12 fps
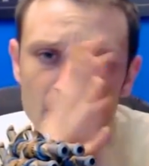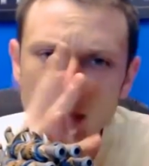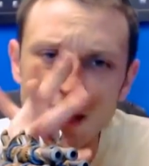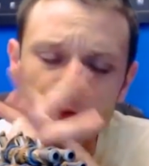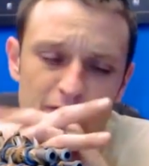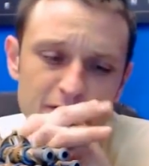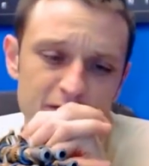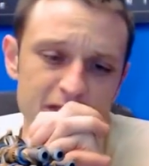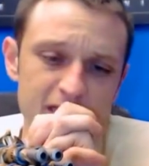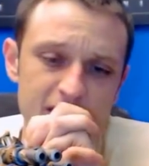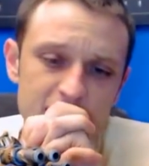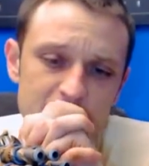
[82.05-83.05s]
POW
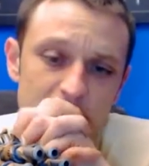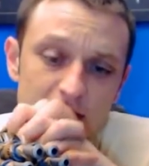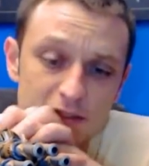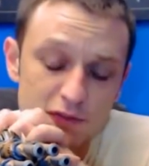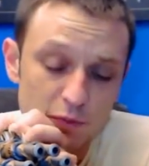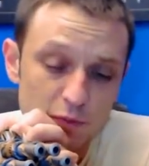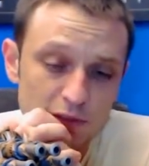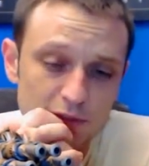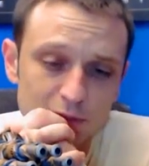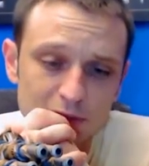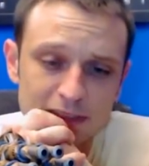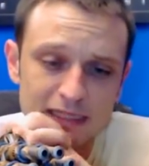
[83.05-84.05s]
15s, uh, these are
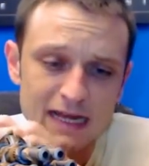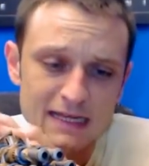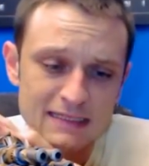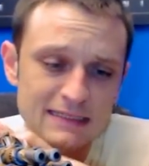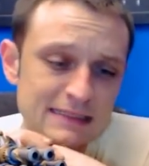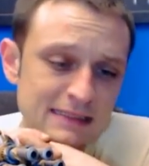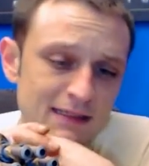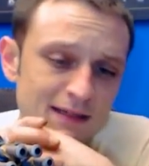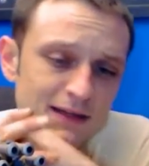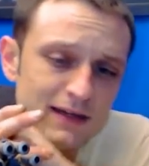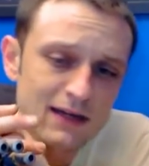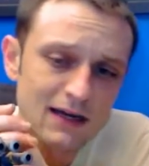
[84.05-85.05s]
really, really nasty.
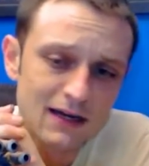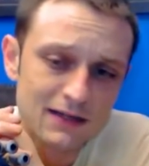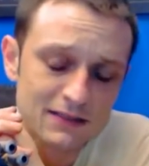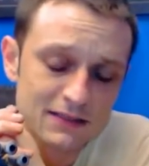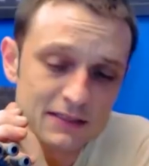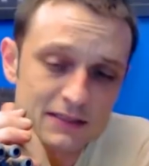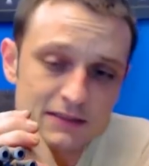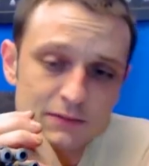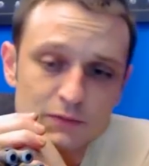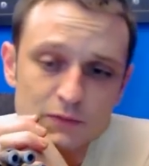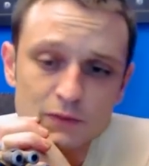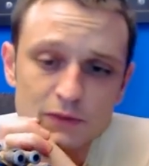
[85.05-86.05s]
Uh, this is a
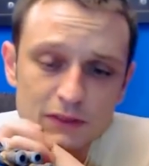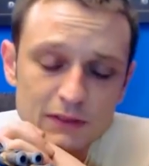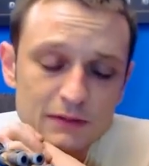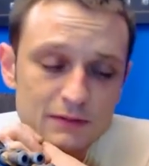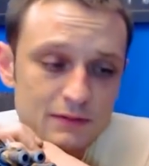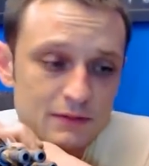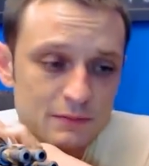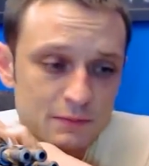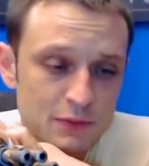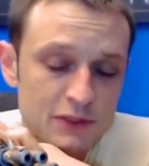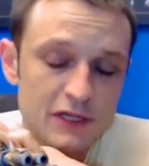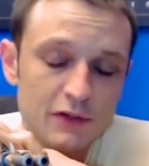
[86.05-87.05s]
really
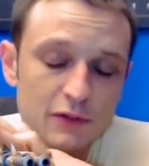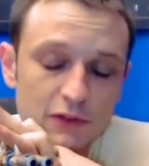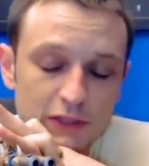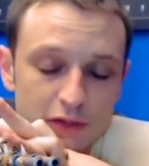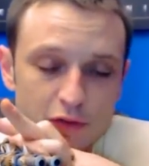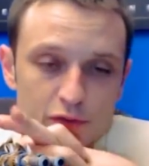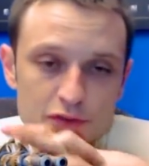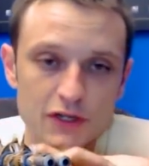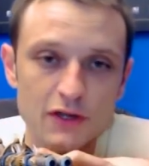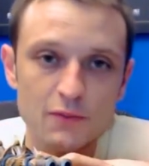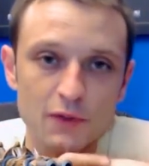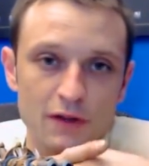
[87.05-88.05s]
particularly gross
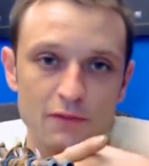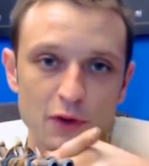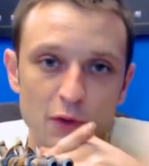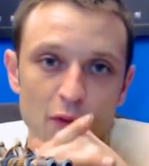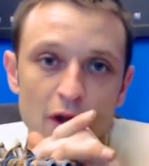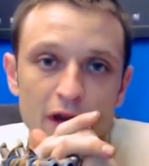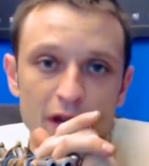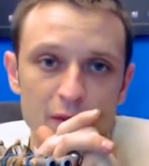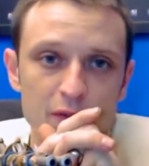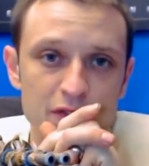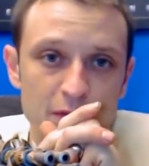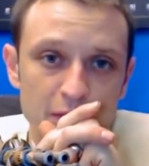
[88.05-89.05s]
gun whenever you're running it
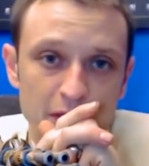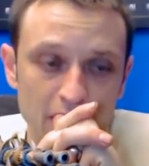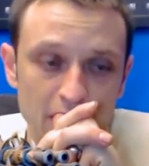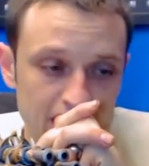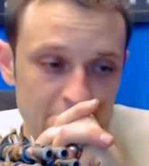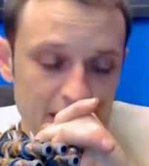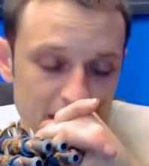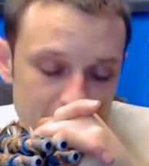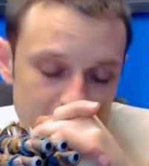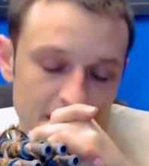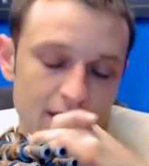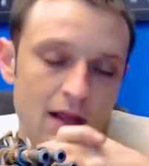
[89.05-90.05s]
with something like an
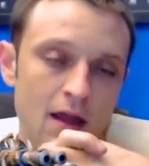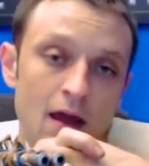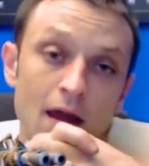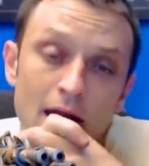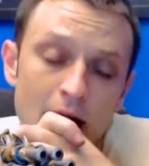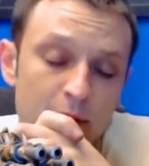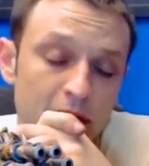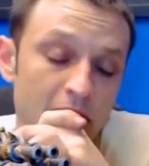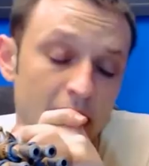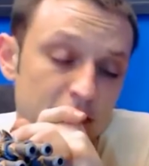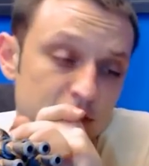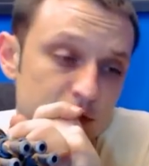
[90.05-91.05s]
uh, Epic
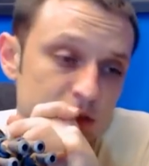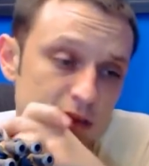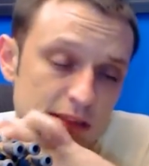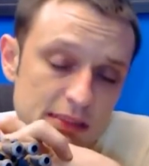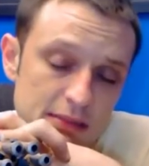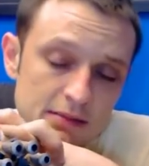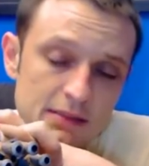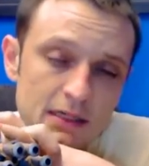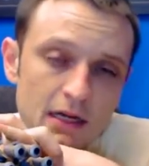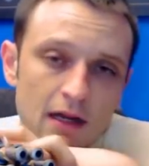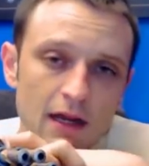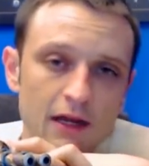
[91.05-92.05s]
Hexeris list
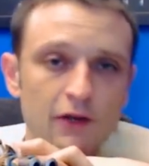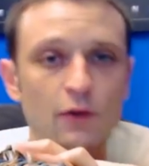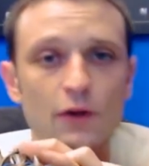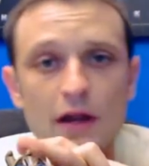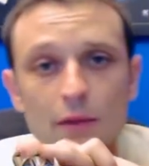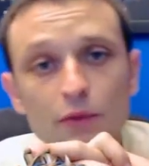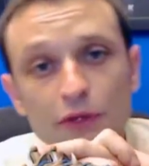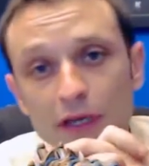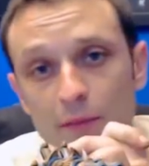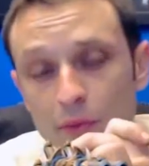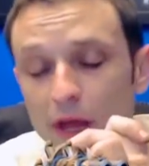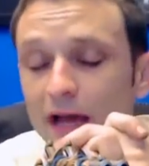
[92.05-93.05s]
and you're able to
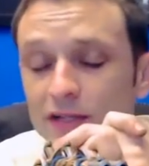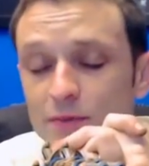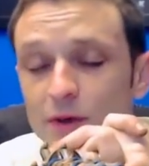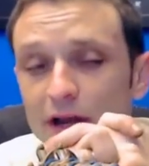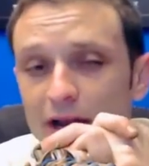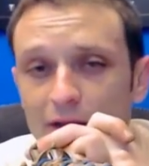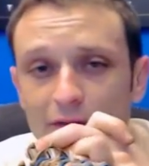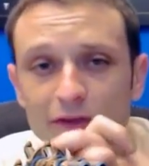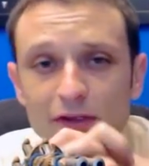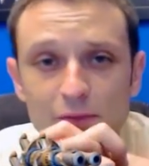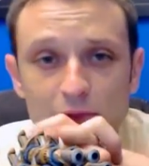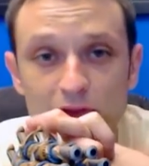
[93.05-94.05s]
get Black Spot out
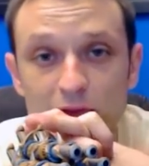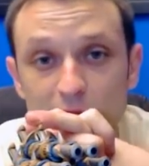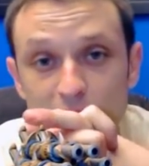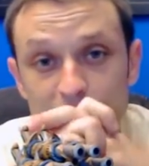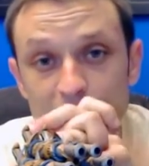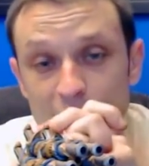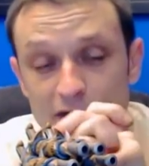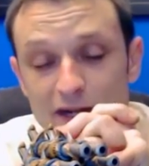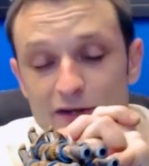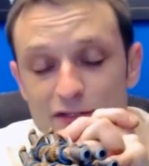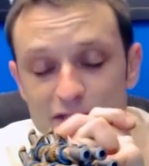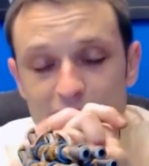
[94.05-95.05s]
there with a bunch of
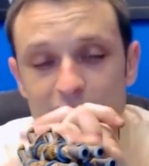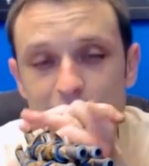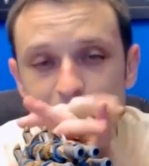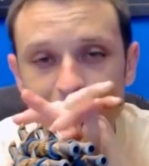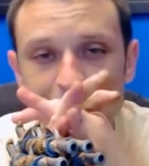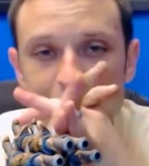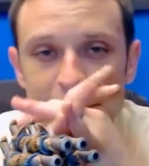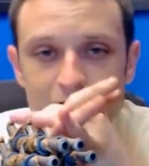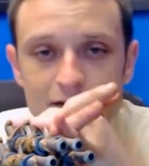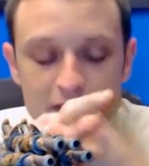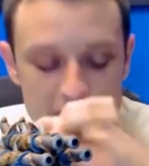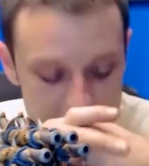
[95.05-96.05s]
Venator Slingers
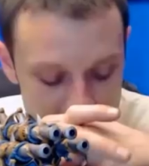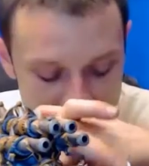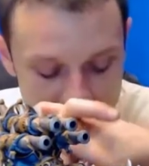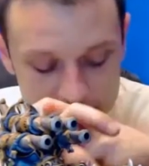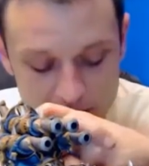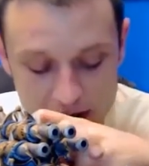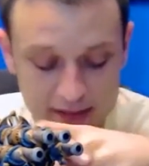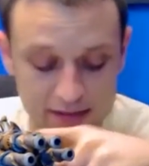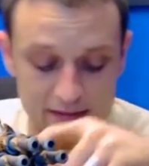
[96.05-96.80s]
and some Cataphract